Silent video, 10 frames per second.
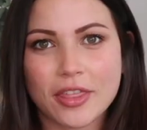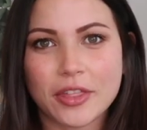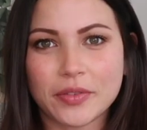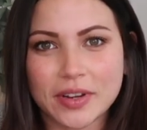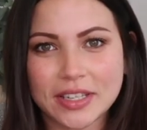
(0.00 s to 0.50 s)

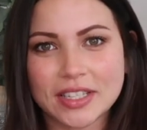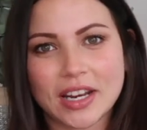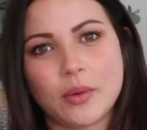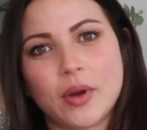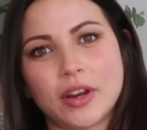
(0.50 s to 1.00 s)
The reason
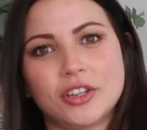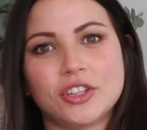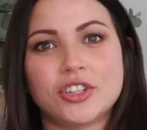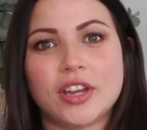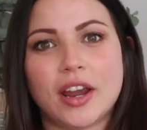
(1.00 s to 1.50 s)
I wanted to
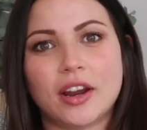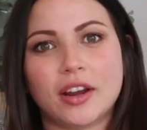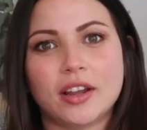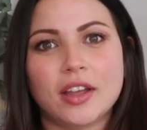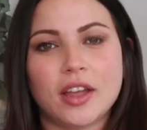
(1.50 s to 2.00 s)

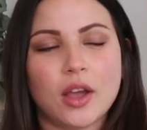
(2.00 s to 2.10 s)
share